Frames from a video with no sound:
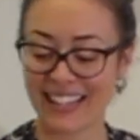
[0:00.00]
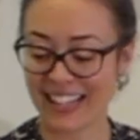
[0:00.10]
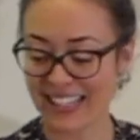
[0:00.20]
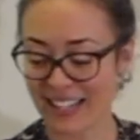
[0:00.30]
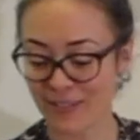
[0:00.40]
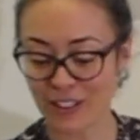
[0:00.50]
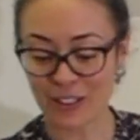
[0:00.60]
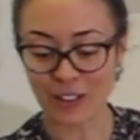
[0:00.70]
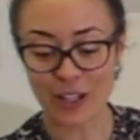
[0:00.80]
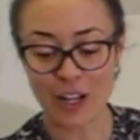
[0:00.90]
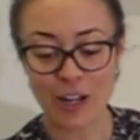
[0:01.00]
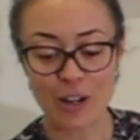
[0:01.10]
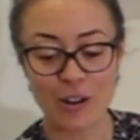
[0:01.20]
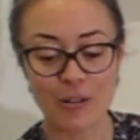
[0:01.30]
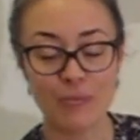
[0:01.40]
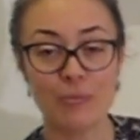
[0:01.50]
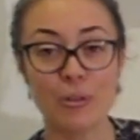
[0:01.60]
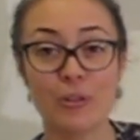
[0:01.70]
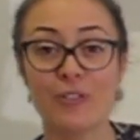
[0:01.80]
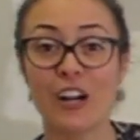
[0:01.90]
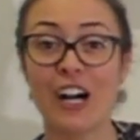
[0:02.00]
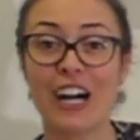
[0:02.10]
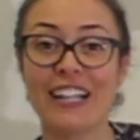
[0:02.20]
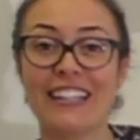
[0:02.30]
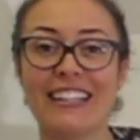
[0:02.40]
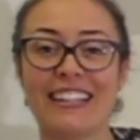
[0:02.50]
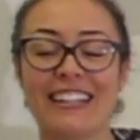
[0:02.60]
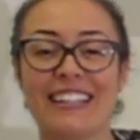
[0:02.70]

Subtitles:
And then we'll move on